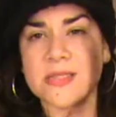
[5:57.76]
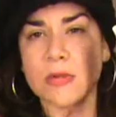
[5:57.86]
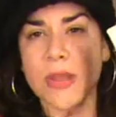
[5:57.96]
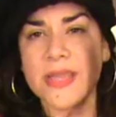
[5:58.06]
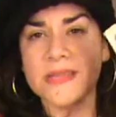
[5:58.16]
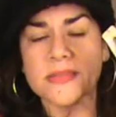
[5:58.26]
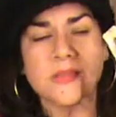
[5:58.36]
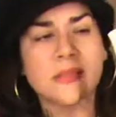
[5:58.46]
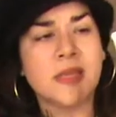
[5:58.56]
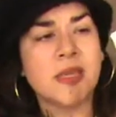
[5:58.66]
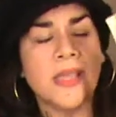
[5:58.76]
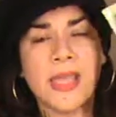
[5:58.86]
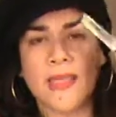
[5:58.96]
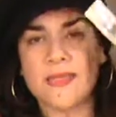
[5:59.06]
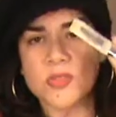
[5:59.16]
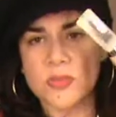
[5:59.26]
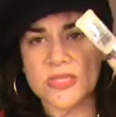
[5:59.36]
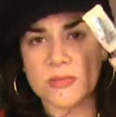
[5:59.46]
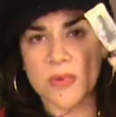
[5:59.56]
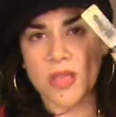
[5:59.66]
all right. And this
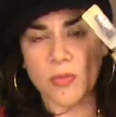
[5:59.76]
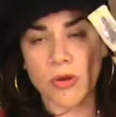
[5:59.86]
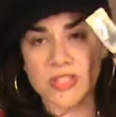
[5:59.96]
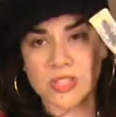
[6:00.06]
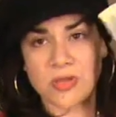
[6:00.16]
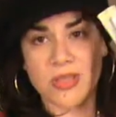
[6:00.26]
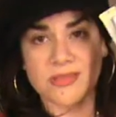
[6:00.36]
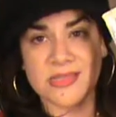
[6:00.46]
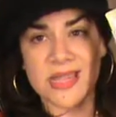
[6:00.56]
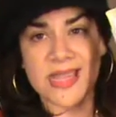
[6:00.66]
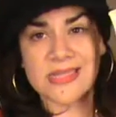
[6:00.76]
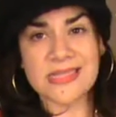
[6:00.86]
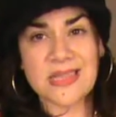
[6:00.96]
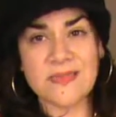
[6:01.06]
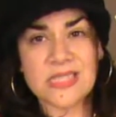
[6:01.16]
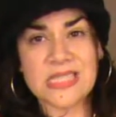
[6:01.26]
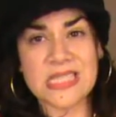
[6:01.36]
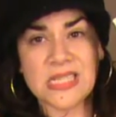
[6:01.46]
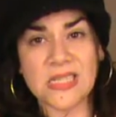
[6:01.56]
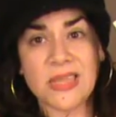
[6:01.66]
was in my Project two thousand
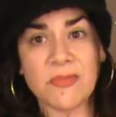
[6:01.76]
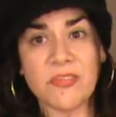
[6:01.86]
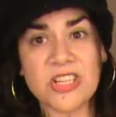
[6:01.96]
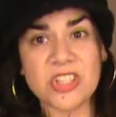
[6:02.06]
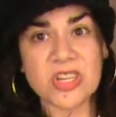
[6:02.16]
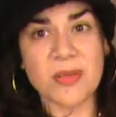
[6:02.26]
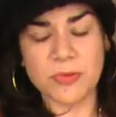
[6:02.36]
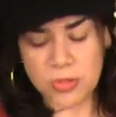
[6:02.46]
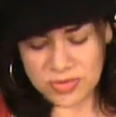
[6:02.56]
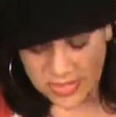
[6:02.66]
seventeen, like finish it up, use